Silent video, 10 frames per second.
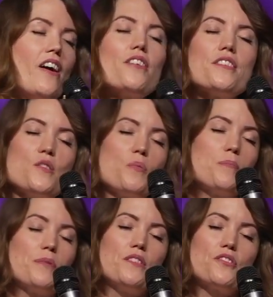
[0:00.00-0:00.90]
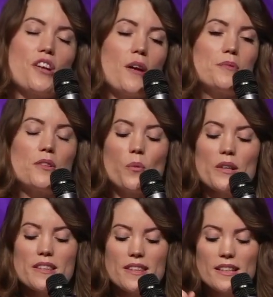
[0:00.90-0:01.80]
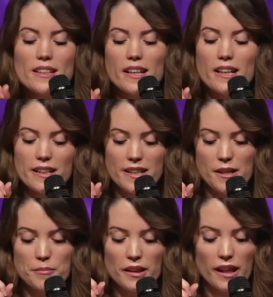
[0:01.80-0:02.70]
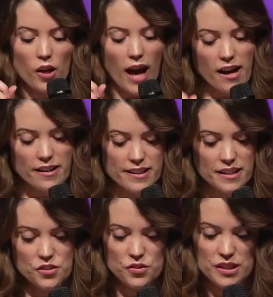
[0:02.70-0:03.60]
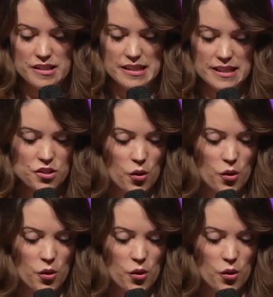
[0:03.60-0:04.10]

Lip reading: these people in this chapter, one thing they got in common, like, how did they do these things?